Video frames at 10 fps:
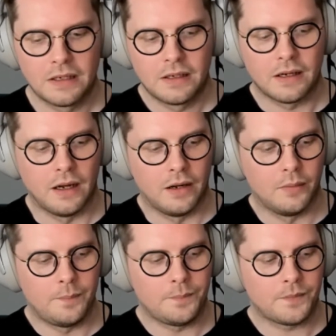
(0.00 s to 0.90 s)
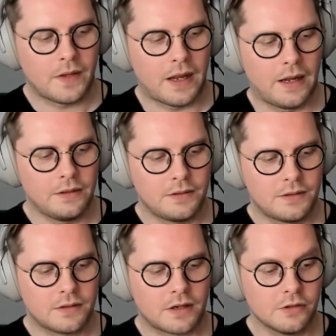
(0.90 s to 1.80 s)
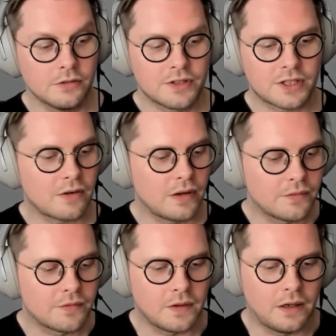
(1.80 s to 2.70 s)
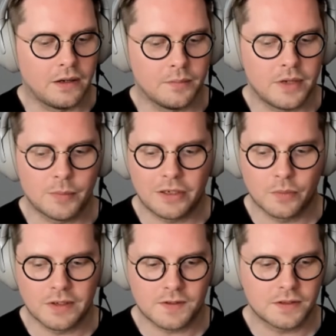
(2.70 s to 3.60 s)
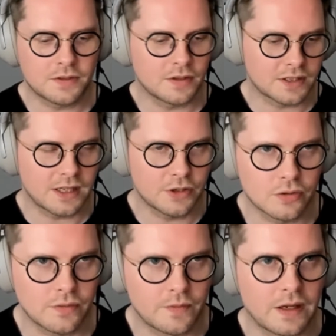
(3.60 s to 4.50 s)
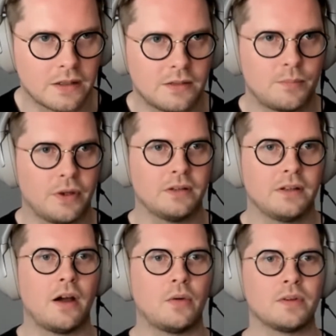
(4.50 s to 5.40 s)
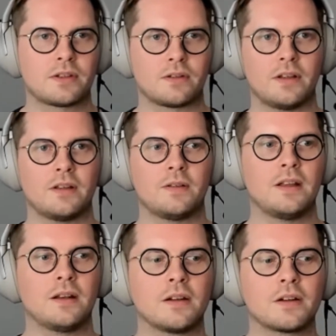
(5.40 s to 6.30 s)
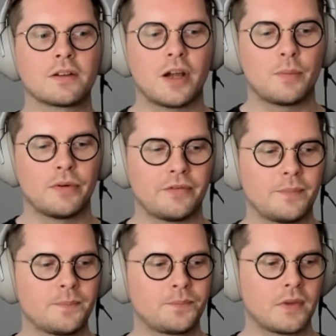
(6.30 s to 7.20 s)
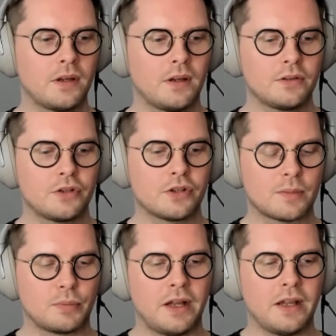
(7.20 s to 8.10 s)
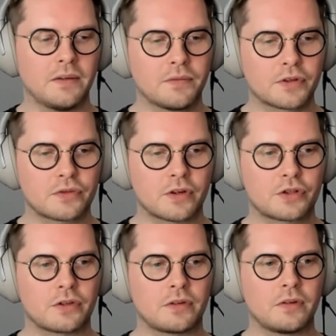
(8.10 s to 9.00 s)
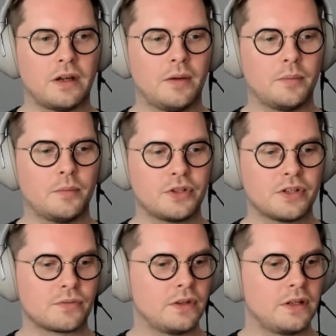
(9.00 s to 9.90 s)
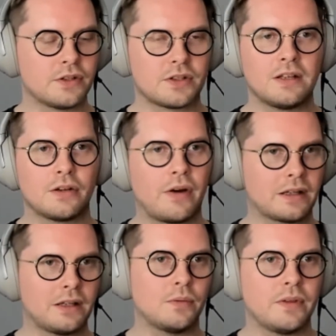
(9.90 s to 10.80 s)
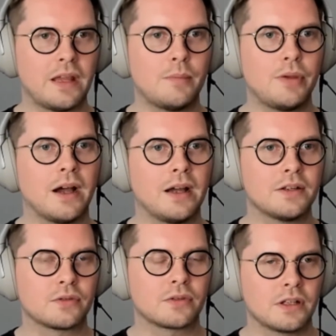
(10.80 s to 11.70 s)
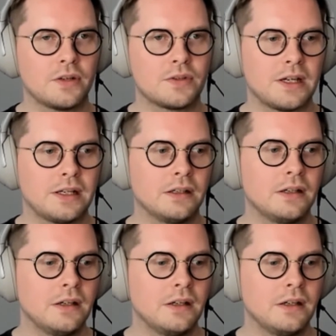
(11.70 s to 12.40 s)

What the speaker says: And Garden Stack Graph in many ways is an extension of that, but now it's on top of just applying infrastructure, which is really just interacting with APIs on the cloud side.